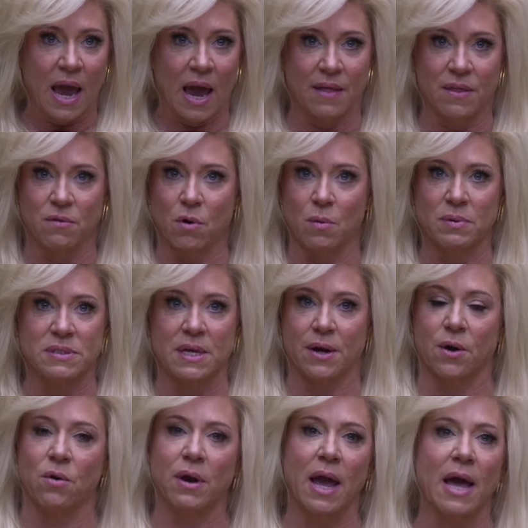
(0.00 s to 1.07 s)
and they're always
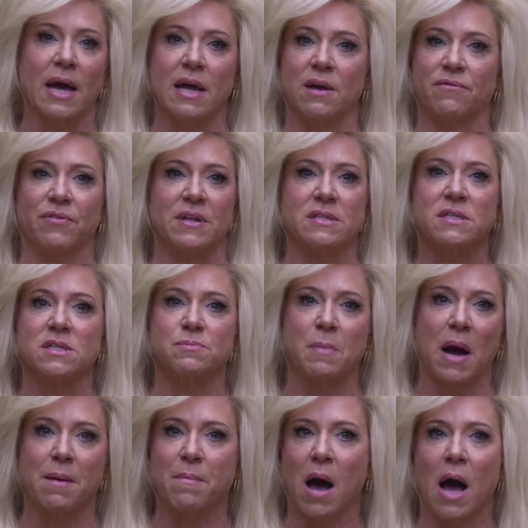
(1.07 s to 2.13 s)
like, okay, if this is
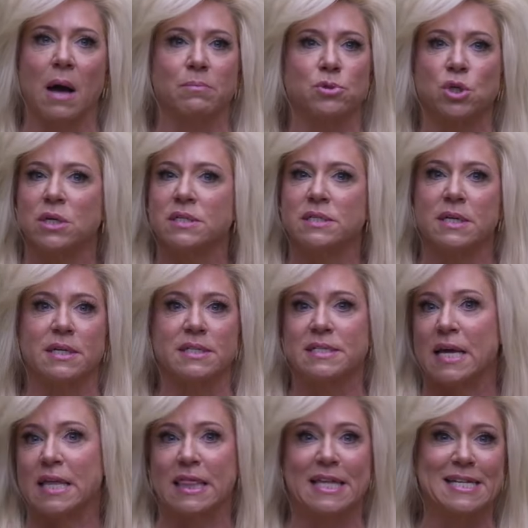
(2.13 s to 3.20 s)
my mom, she's going to
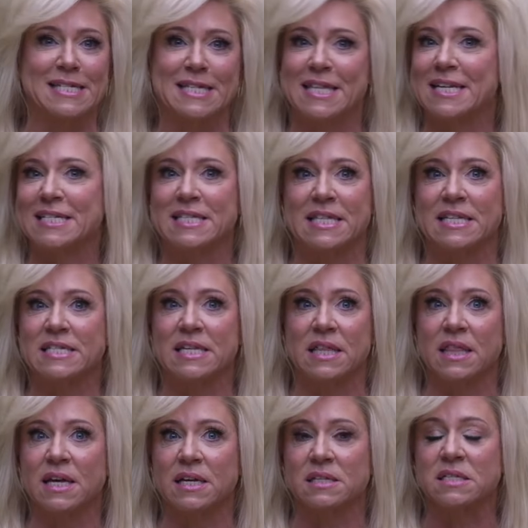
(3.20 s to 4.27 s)
say this, this, this,
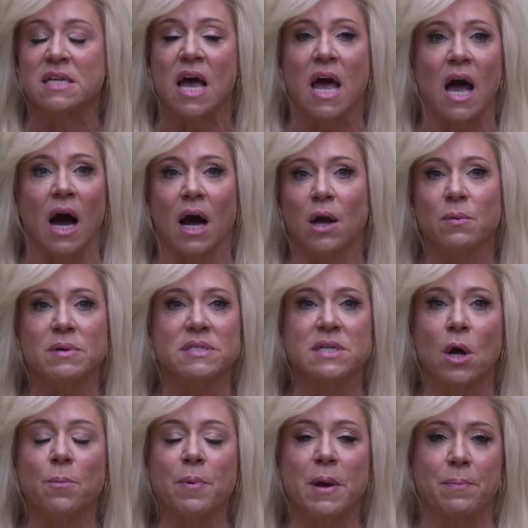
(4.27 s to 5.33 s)
and this. I always
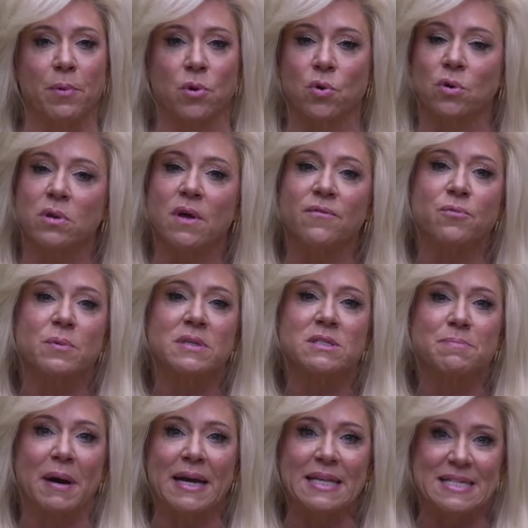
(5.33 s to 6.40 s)
tell people, your loved ones
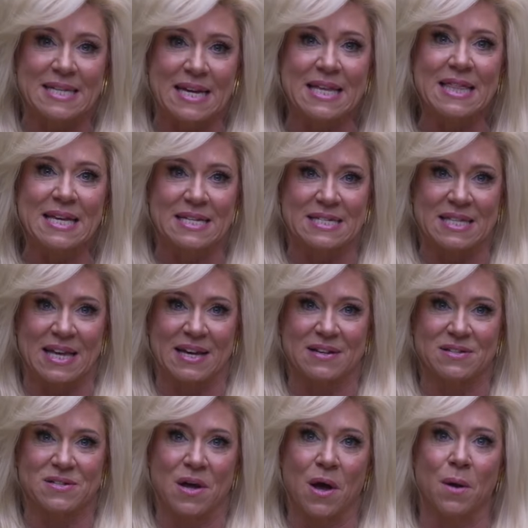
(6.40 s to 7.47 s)
might say these
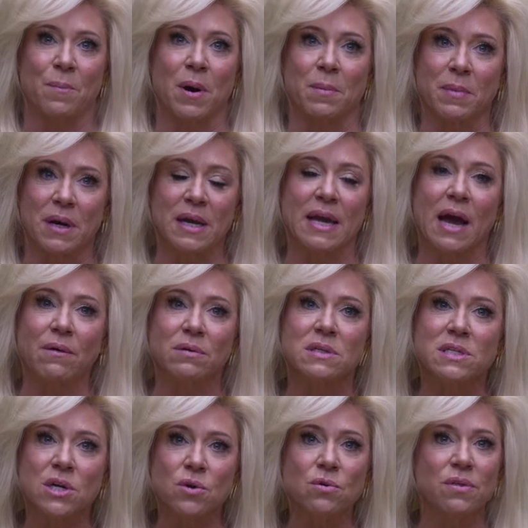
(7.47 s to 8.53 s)
things, but I'm going to
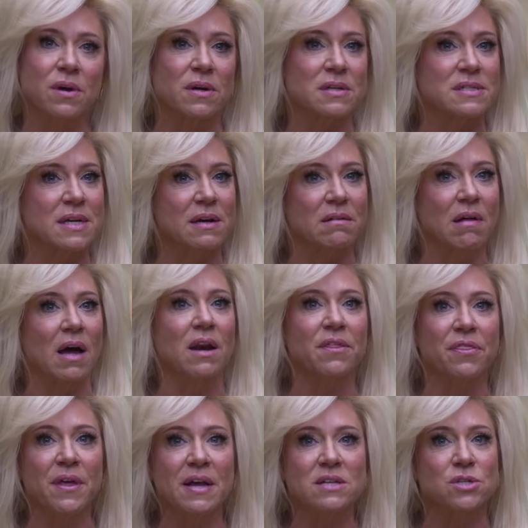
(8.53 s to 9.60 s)
guarantee you they're going to say a lot
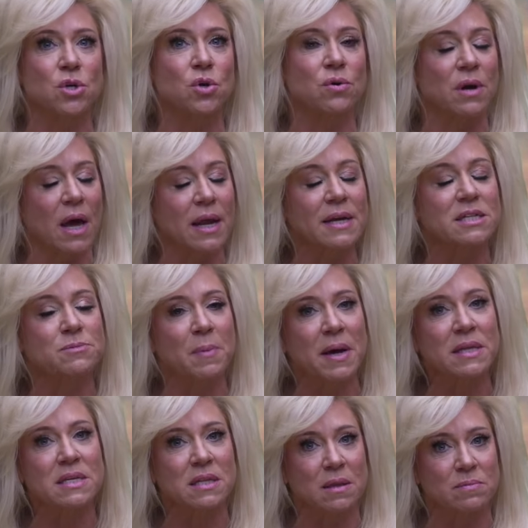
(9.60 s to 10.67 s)
of things that you're not
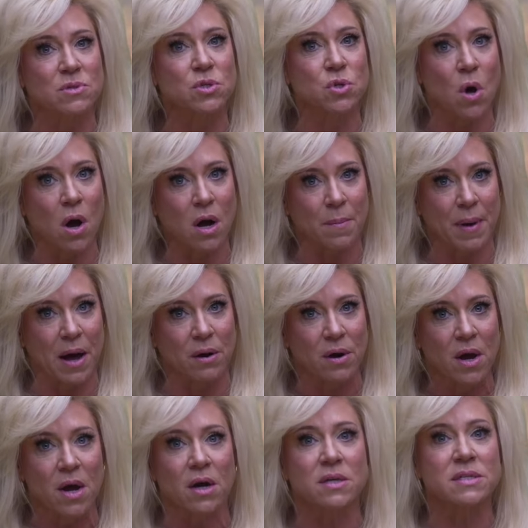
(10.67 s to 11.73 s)
expecting them to talk about
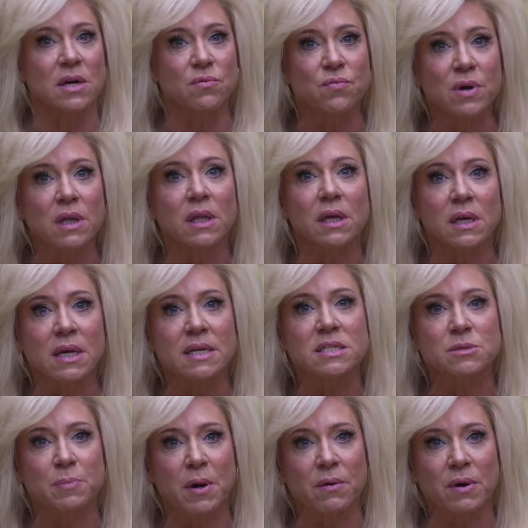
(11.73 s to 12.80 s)
because I really need
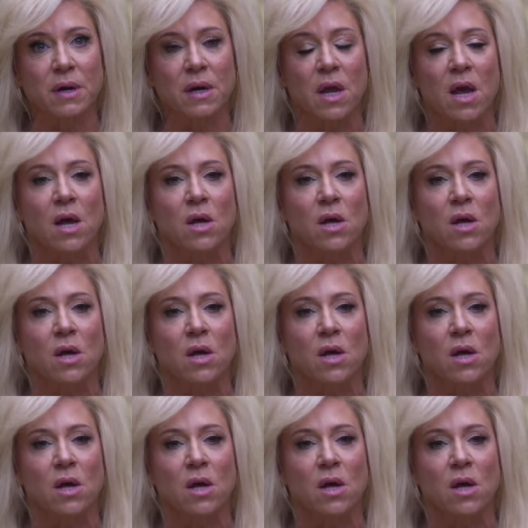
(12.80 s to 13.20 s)
spirit